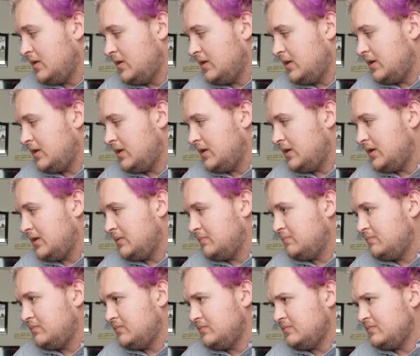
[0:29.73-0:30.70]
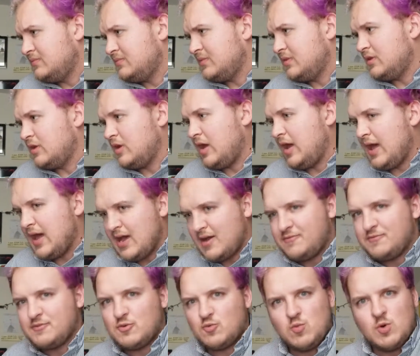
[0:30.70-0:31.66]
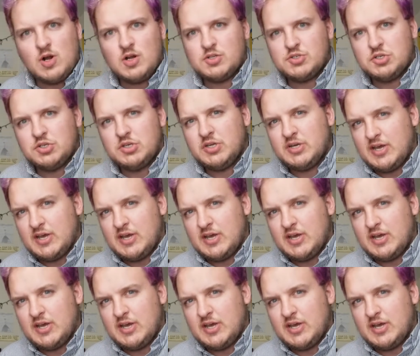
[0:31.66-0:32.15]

After watching it,